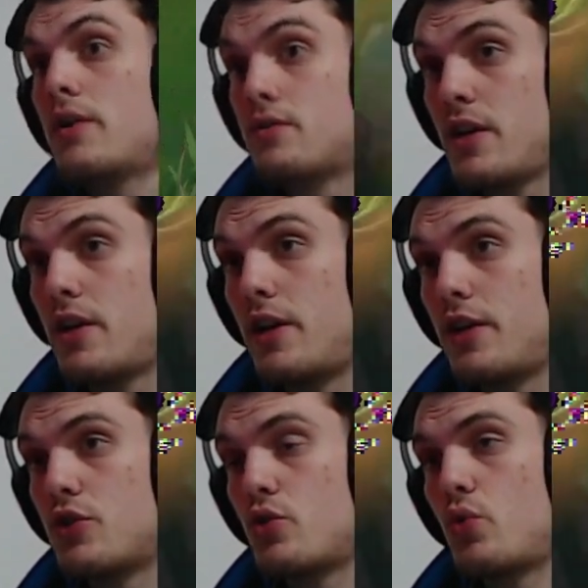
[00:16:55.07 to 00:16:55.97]
Exactly.
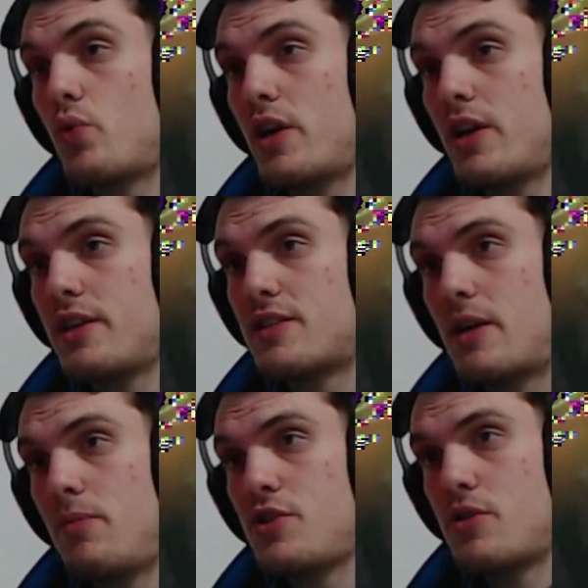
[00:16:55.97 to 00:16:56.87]
So you want to
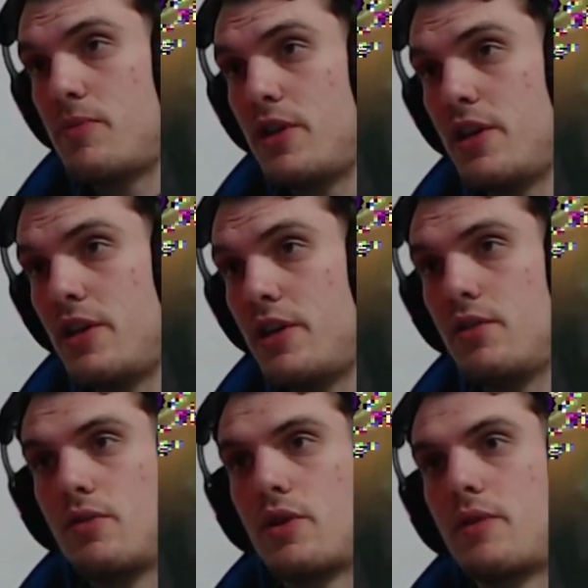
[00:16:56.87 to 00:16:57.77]
establish a minion lead.
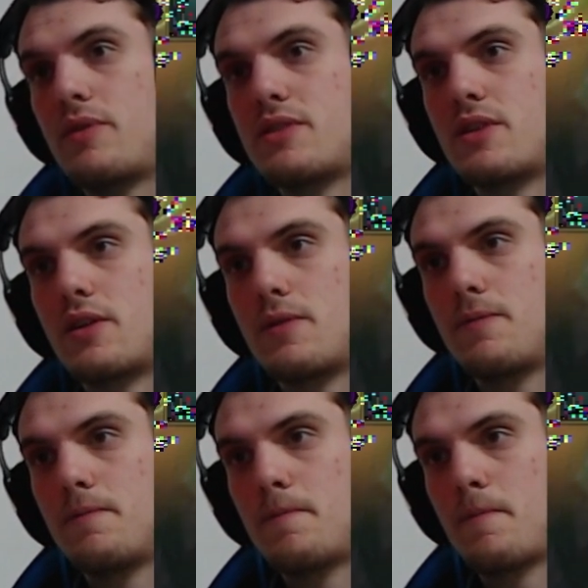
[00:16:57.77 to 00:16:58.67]
Okay, one second
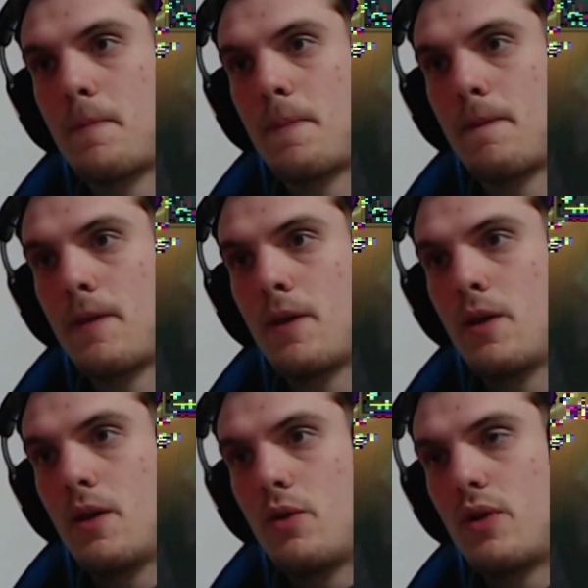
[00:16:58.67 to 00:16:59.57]

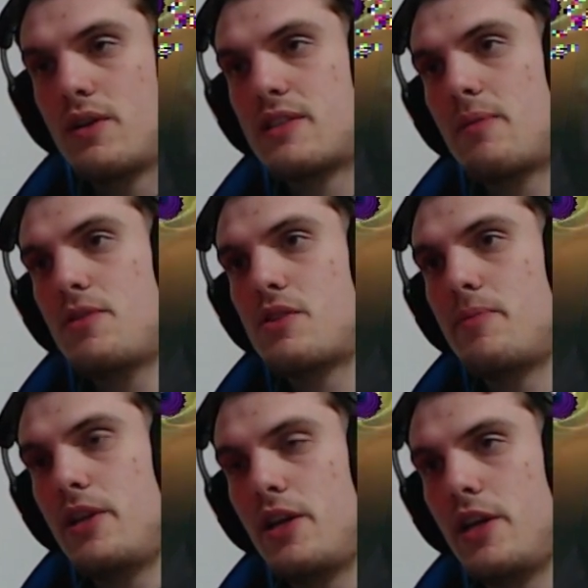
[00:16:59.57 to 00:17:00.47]
want to establish a
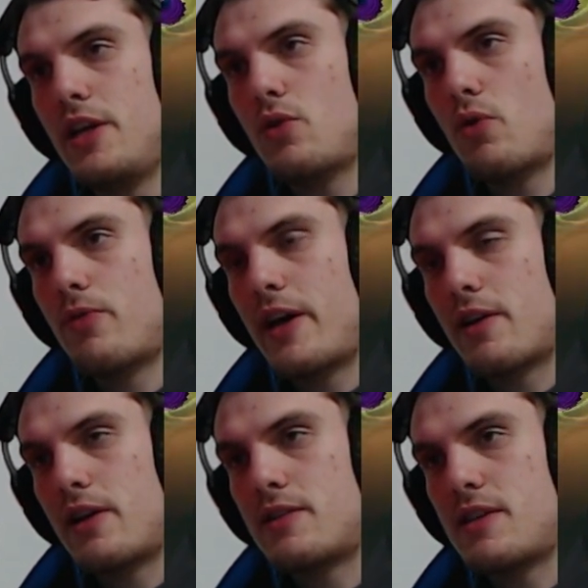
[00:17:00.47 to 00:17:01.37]
minion lead of
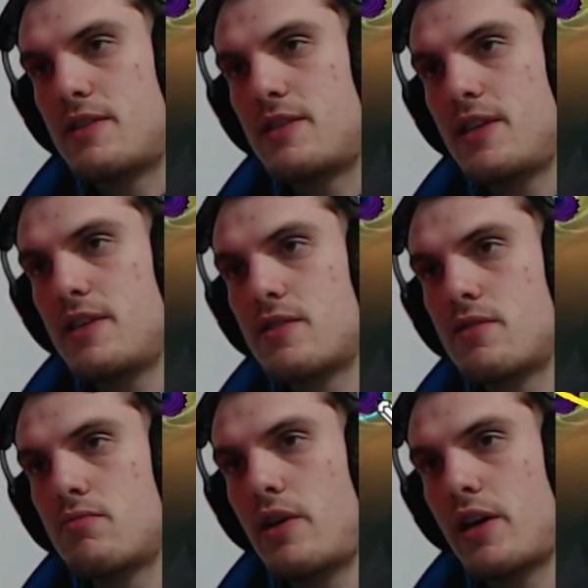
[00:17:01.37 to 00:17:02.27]
like, let's say six
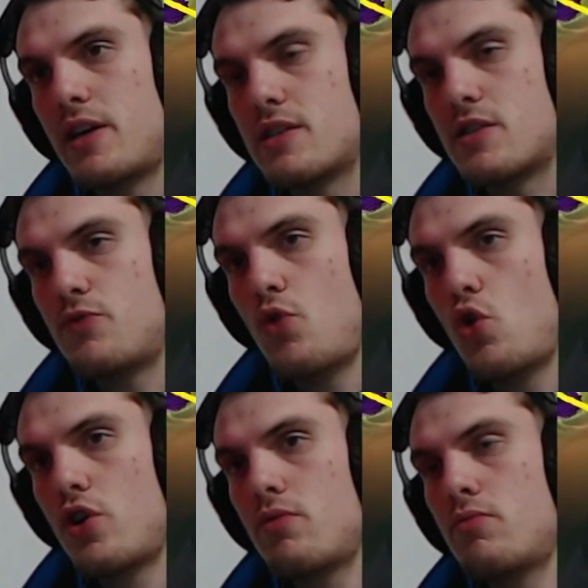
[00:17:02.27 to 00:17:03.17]
against
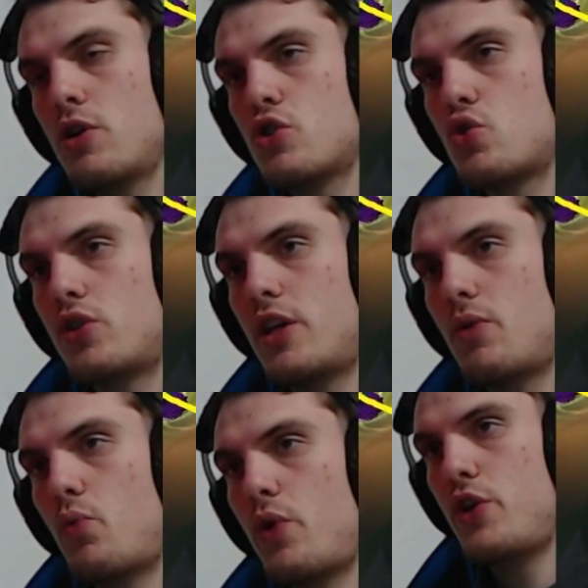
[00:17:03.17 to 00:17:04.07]
four. So then
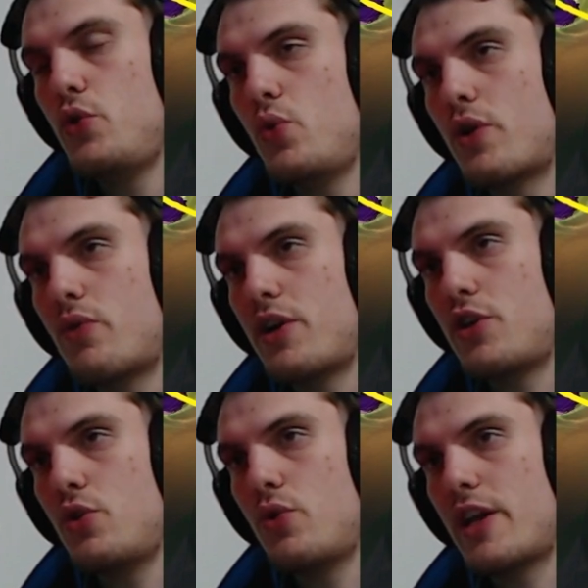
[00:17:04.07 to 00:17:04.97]
mm-hmm. you are right
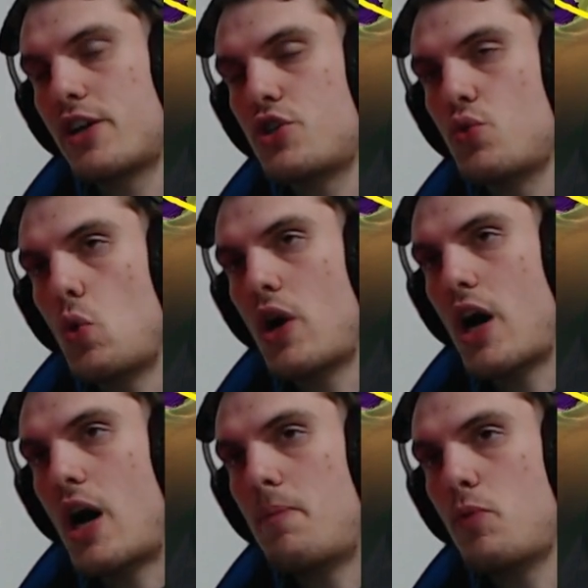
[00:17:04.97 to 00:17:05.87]
here, you can actually walk
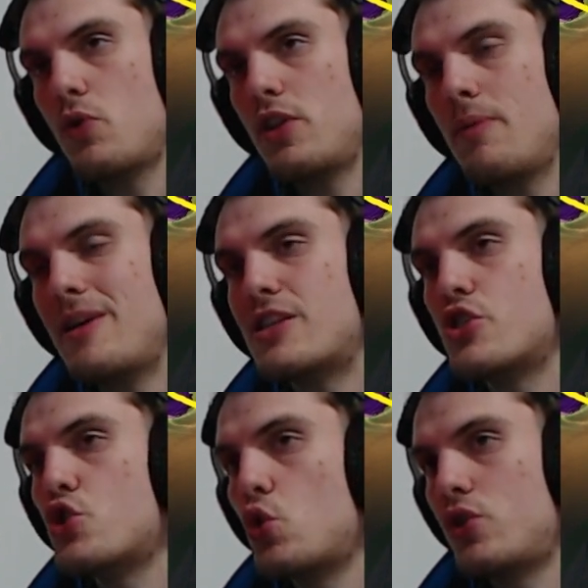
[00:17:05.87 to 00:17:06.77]
up on them and
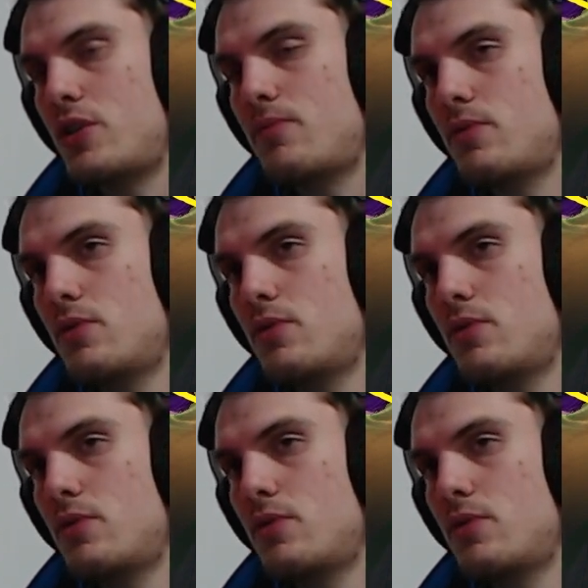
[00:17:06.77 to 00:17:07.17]
zone them.